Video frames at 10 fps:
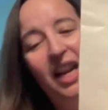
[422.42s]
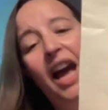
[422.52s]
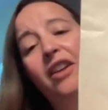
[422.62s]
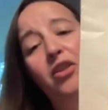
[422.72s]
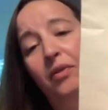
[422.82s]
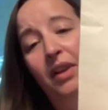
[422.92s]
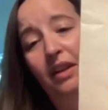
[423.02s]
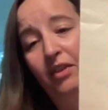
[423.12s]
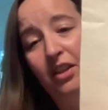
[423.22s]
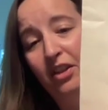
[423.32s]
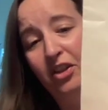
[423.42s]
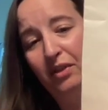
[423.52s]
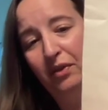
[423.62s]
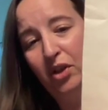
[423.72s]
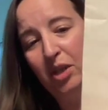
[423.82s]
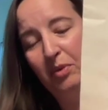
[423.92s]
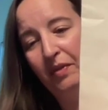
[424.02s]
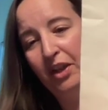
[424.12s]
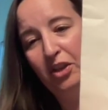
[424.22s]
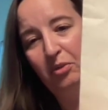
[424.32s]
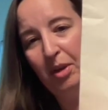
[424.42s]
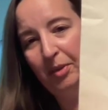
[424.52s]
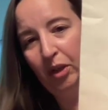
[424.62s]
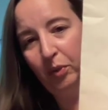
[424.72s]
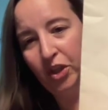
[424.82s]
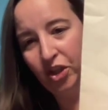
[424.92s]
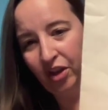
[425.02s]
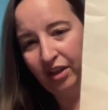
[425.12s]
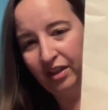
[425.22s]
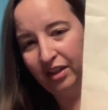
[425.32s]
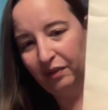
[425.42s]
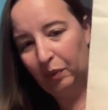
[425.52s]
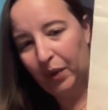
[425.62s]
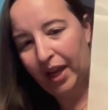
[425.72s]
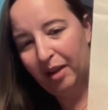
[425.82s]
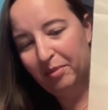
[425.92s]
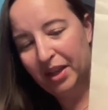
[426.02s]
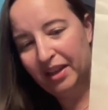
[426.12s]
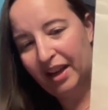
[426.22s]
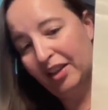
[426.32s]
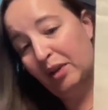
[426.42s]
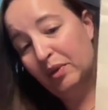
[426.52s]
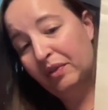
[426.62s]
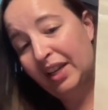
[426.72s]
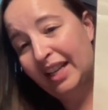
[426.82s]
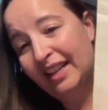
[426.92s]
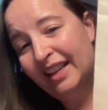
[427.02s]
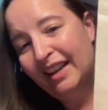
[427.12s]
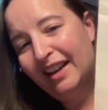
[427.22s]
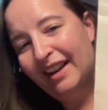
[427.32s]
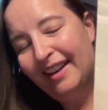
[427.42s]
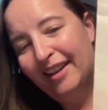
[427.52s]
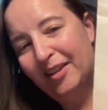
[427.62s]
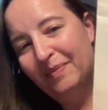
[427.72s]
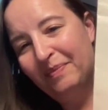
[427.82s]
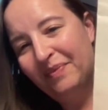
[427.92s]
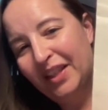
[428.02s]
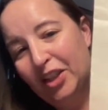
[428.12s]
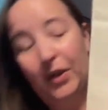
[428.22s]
I don't know if I'll ever stitch it for him, or if I do, maybe I'll rechart it in a different way, but I thought it was funny, and so I